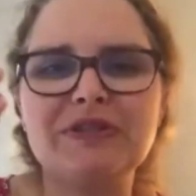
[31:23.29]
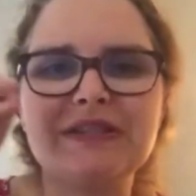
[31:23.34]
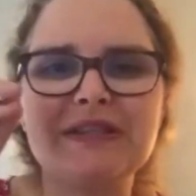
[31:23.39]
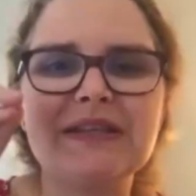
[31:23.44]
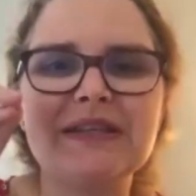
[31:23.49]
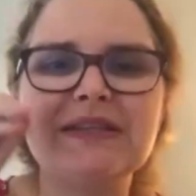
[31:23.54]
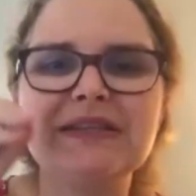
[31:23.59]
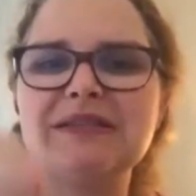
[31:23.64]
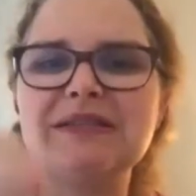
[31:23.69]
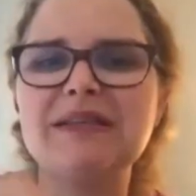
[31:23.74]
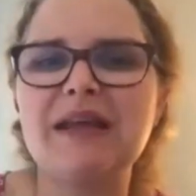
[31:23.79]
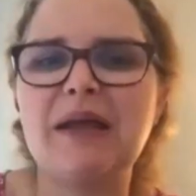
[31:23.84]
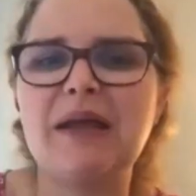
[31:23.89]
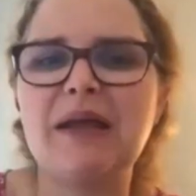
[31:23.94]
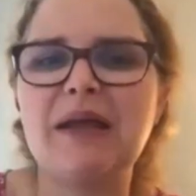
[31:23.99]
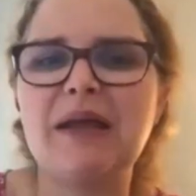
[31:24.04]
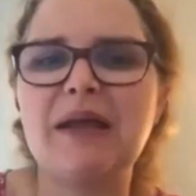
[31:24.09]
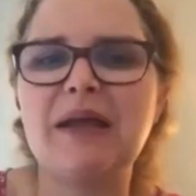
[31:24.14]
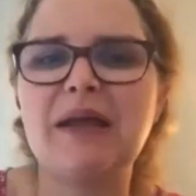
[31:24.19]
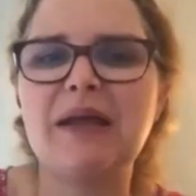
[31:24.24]
to see the
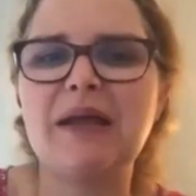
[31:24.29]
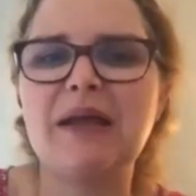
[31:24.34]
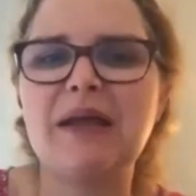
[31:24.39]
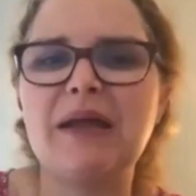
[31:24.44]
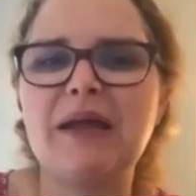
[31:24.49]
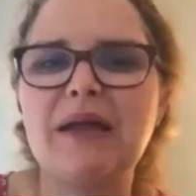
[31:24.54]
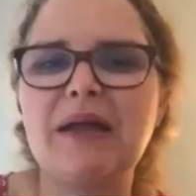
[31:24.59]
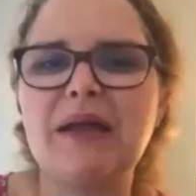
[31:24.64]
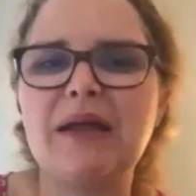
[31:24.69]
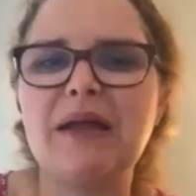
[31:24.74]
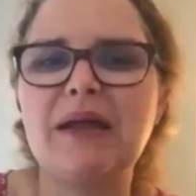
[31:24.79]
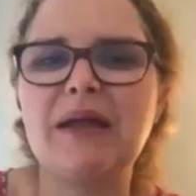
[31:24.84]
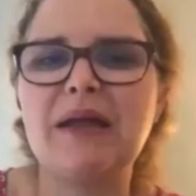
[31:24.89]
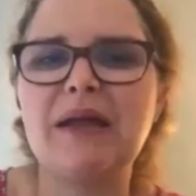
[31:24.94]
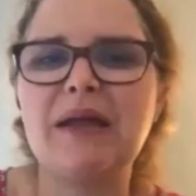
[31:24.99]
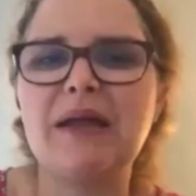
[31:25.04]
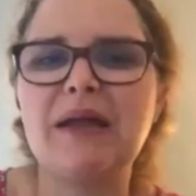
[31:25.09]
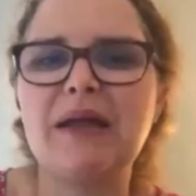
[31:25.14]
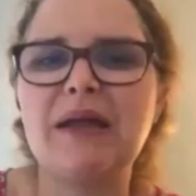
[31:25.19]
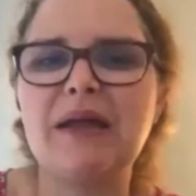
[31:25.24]
same problem.
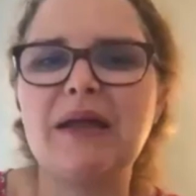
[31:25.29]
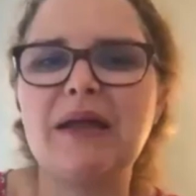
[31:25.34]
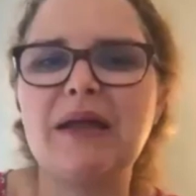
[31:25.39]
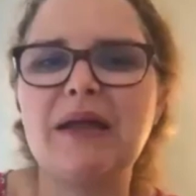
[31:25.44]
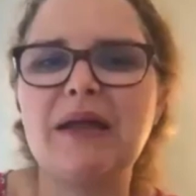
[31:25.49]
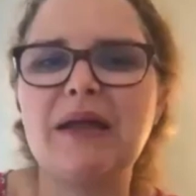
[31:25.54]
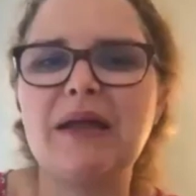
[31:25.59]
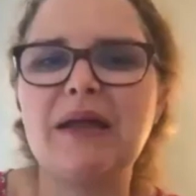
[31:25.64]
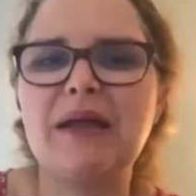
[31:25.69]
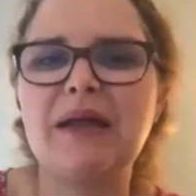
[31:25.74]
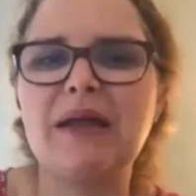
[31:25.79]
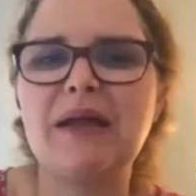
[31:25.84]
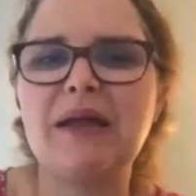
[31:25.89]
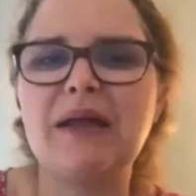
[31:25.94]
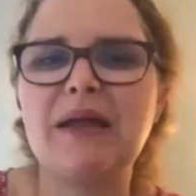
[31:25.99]
Absolutely.